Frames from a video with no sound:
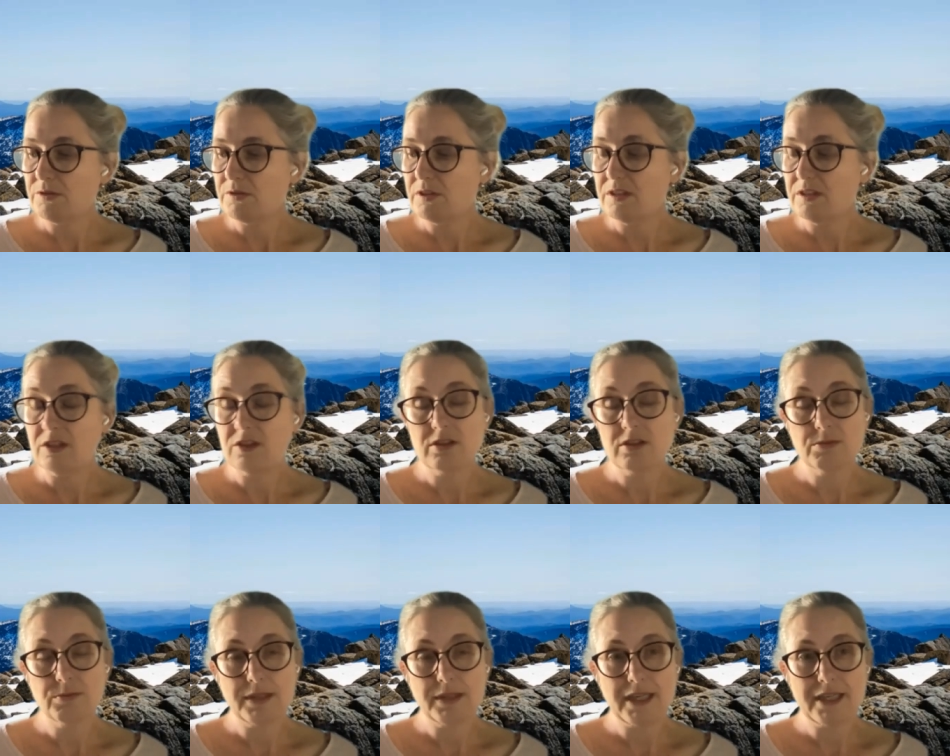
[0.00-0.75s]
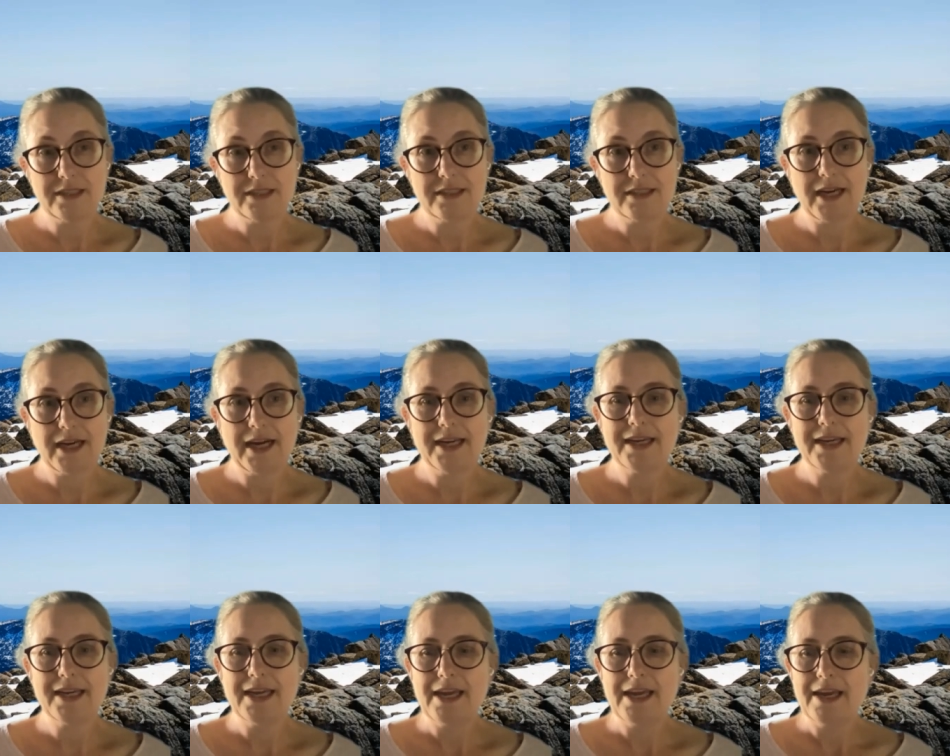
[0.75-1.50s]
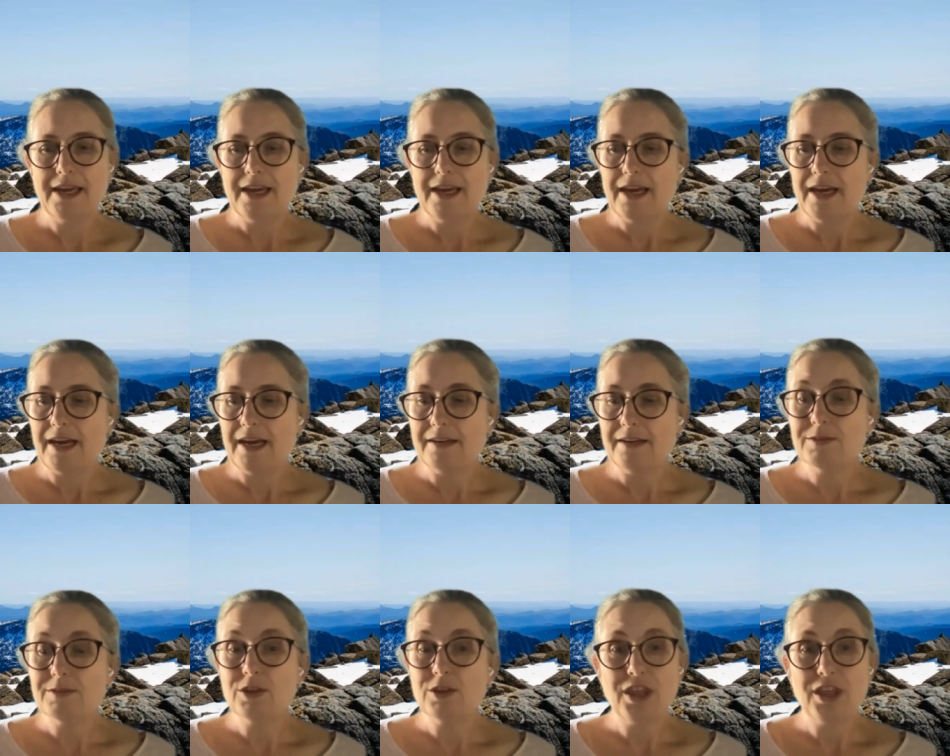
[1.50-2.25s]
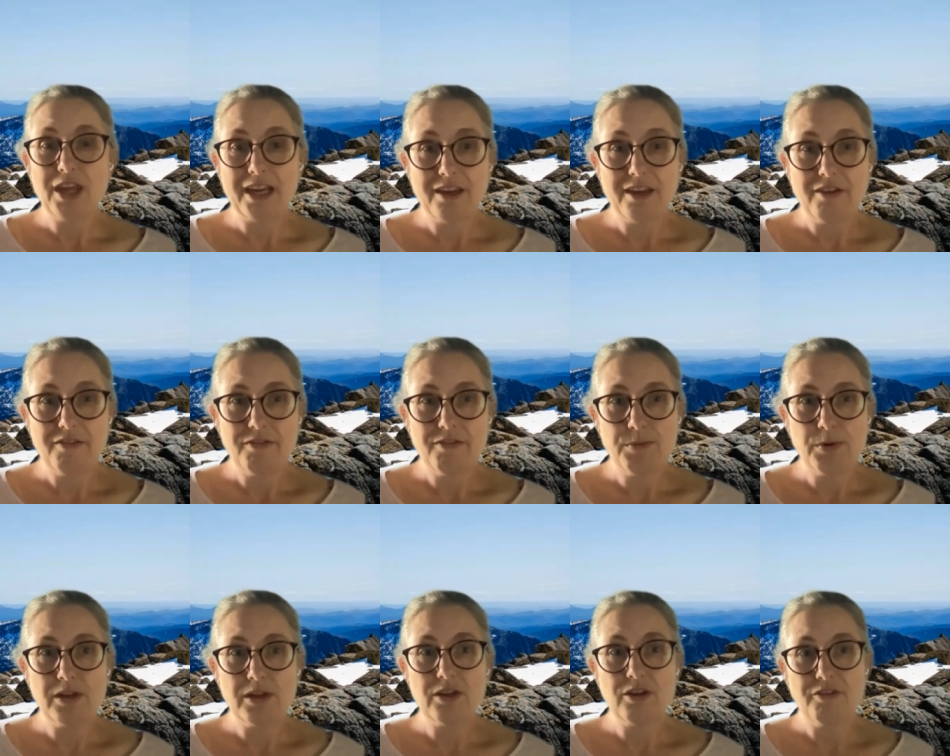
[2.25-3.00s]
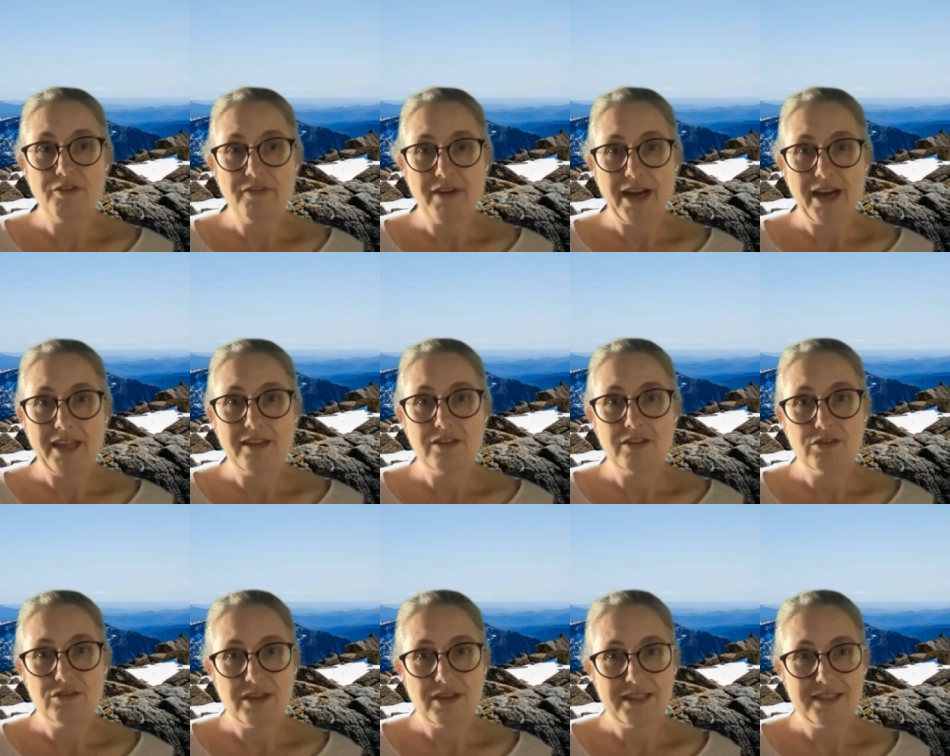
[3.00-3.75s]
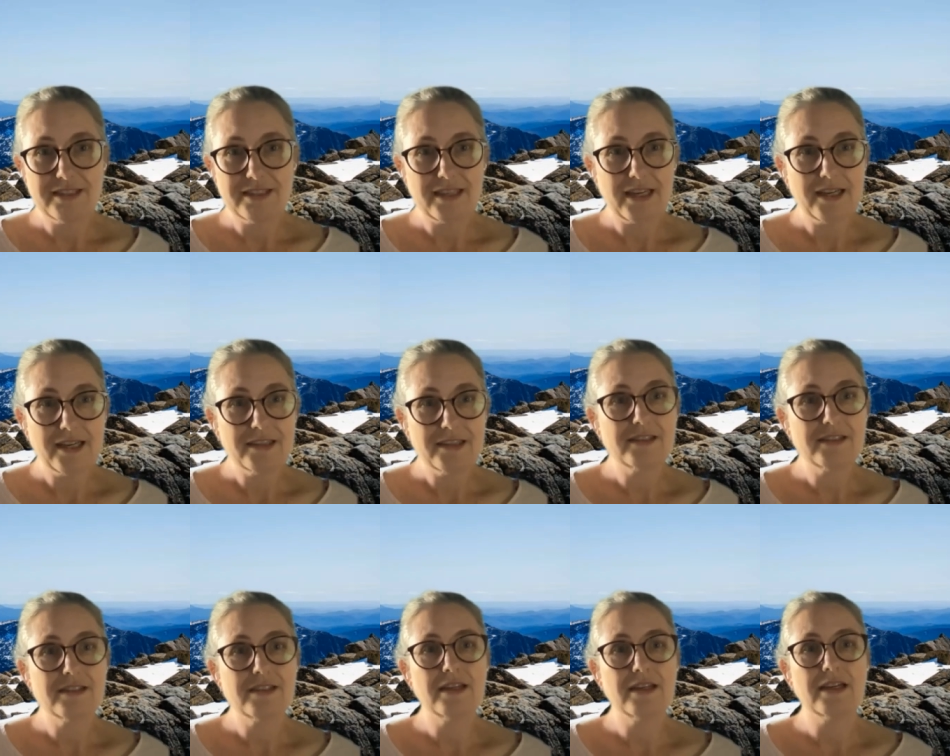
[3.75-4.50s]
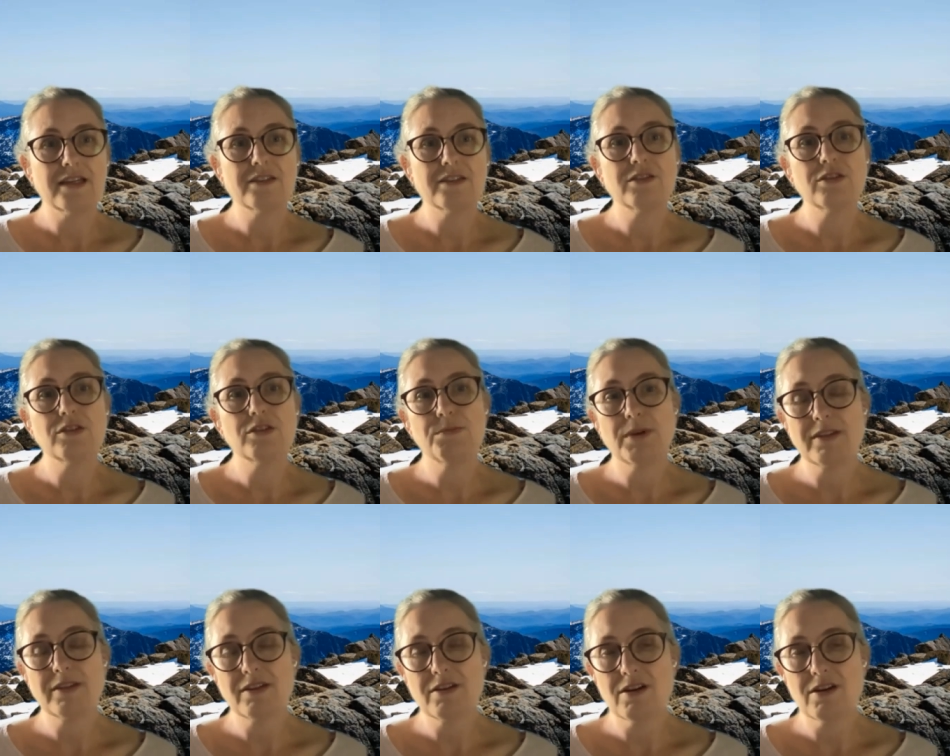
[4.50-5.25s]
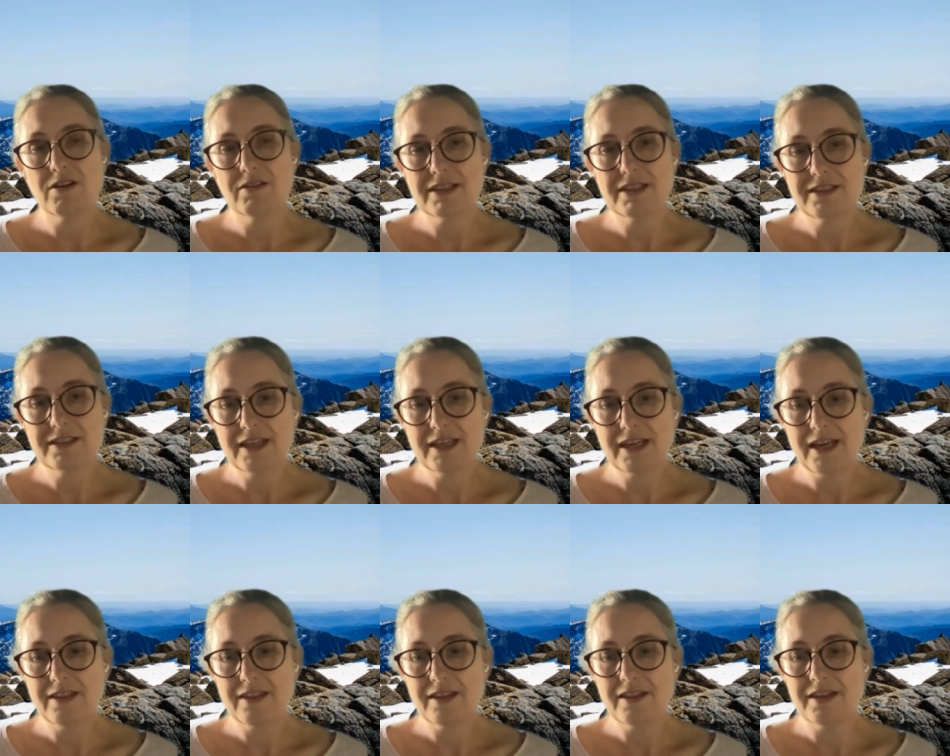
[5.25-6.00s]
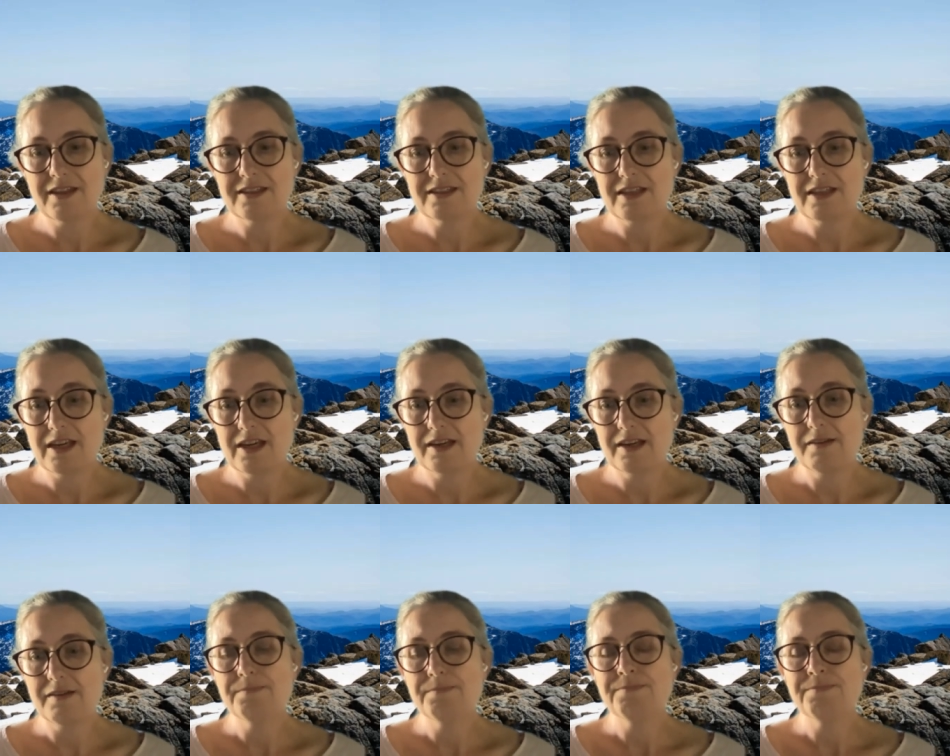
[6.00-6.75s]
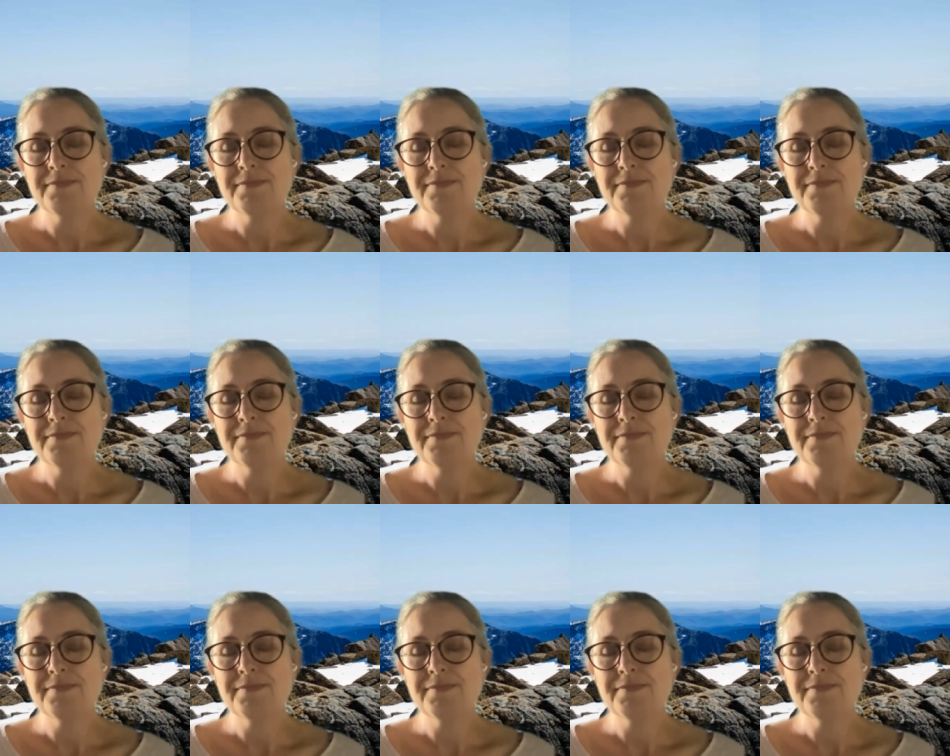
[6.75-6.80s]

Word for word: decisions we need to take. Uh, so thank you for putting your faith and your trust in us uh, to bring the Congress together this year.